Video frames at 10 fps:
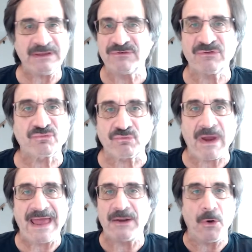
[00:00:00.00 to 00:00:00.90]
he just
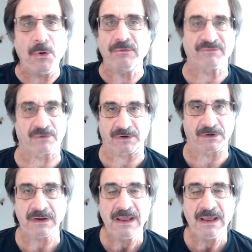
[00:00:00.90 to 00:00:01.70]
ran over her